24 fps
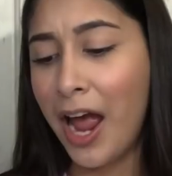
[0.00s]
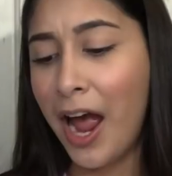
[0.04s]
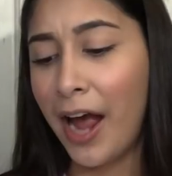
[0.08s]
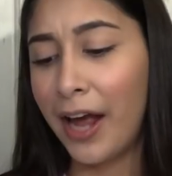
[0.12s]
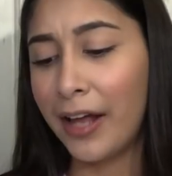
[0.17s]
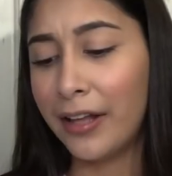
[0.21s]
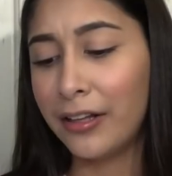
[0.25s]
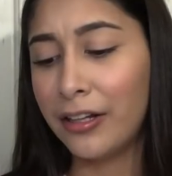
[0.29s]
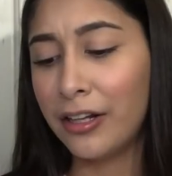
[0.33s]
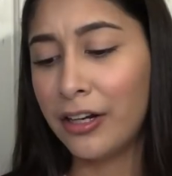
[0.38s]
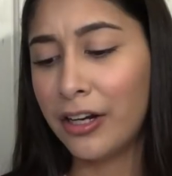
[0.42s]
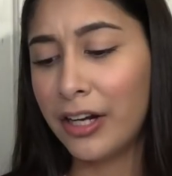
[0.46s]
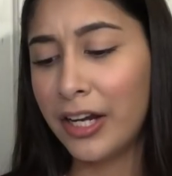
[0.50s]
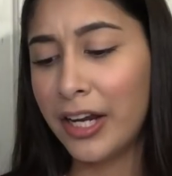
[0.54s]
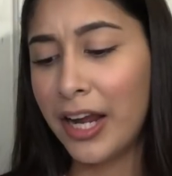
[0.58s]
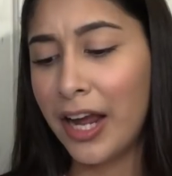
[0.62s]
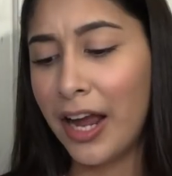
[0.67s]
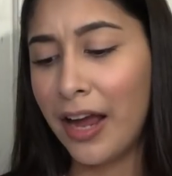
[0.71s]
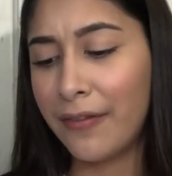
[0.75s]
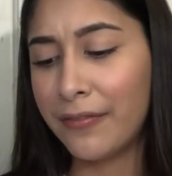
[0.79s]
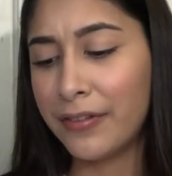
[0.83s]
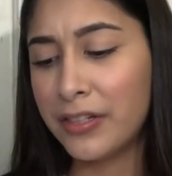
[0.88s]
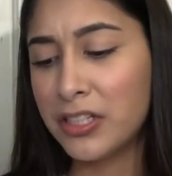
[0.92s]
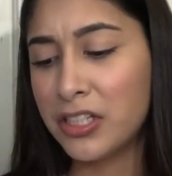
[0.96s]
I literally
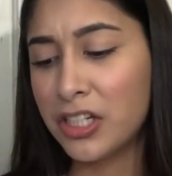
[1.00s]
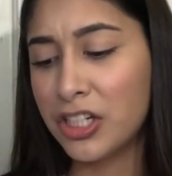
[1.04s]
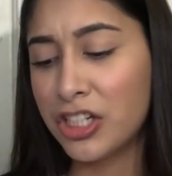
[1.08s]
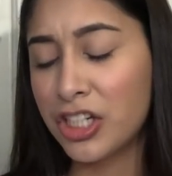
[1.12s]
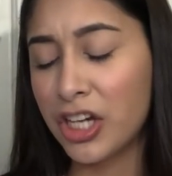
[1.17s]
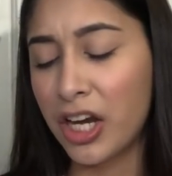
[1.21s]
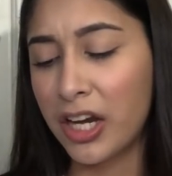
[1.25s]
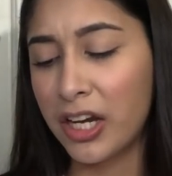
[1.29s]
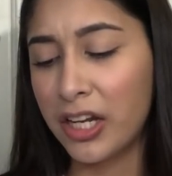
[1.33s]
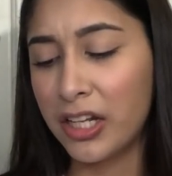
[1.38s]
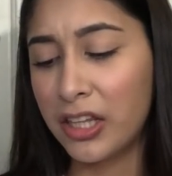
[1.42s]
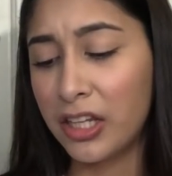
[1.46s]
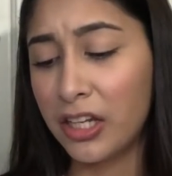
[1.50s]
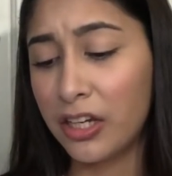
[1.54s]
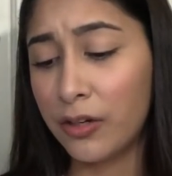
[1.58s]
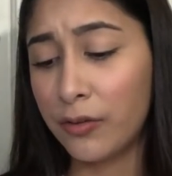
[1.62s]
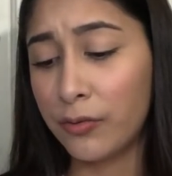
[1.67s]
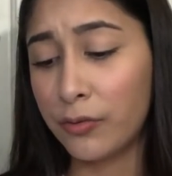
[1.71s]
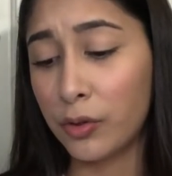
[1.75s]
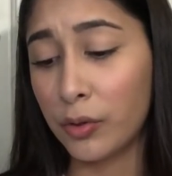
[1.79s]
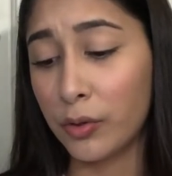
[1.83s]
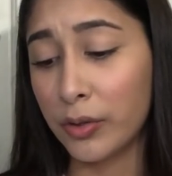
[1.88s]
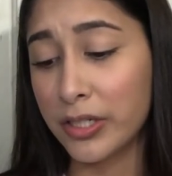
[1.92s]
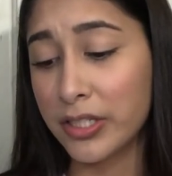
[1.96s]
haven't touched anything
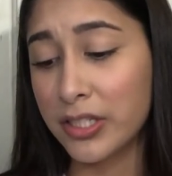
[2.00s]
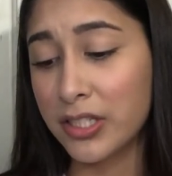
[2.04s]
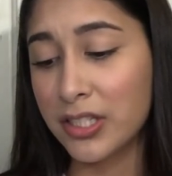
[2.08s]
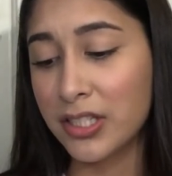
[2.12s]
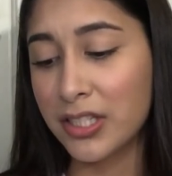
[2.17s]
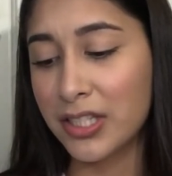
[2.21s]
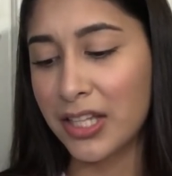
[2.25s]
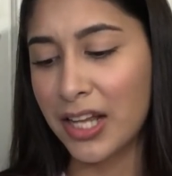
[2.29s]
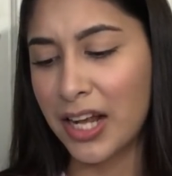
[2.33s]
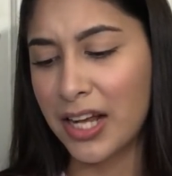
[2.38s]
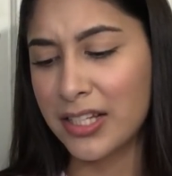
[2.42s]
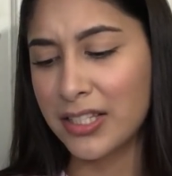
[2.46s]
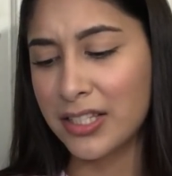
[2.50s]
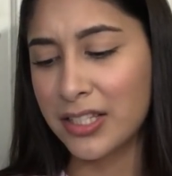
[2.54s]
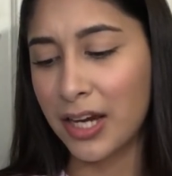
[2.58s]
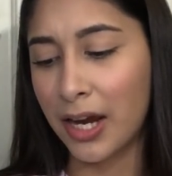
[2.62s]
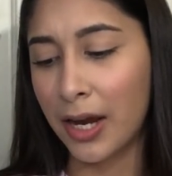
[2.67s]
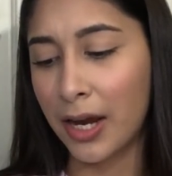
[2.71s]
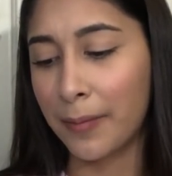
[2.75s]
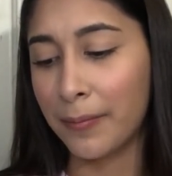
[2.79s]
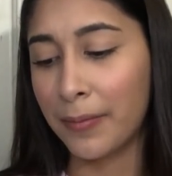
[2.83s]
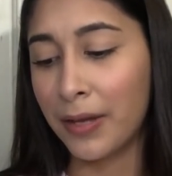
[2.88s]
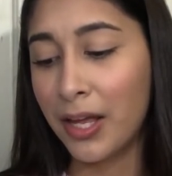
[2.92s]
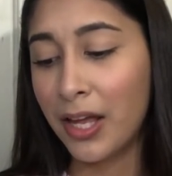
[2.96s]
of yours since last
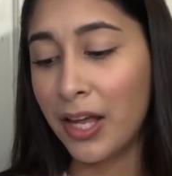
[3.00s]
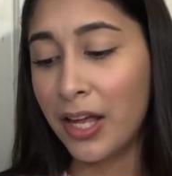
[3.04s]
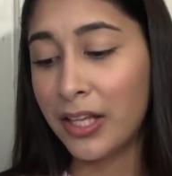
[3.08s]
time.